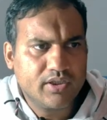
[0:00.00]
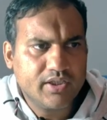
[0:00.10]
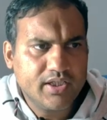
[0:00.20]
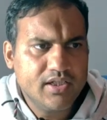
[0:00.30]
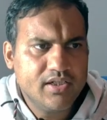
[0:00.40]
a
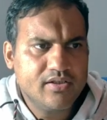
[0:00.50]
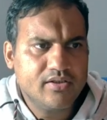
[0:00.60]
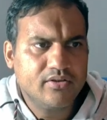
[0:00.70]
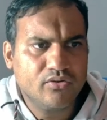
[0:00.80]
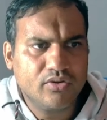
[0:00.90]

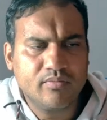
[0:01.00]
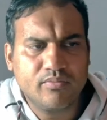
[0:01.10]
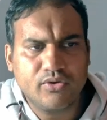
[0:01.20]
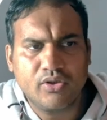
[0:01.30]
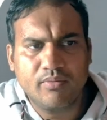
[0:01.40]
deals, you can
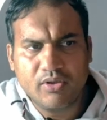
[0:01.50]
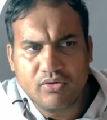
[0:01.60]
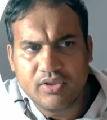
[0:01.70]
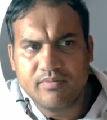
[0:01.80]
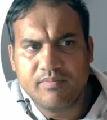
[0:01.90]
put your
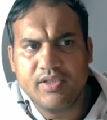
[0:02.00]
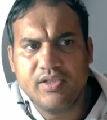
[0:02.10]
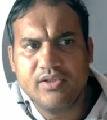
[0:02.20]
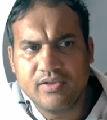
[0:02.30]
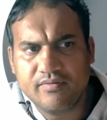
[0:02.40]
about us
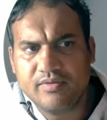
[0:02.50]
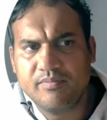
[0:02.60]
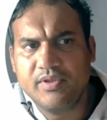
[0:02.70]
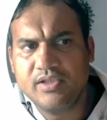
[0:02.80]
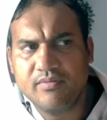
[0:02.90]
page, service
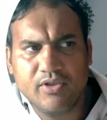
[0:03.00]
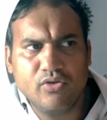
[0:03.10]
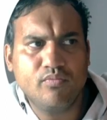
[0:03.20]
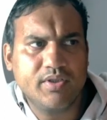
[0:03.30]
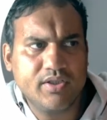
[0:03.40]
page,
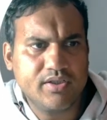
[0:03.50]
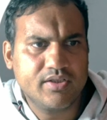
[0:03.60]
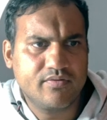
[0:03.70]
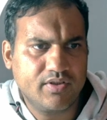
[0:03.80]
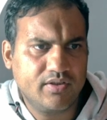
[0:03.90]
menu page as well.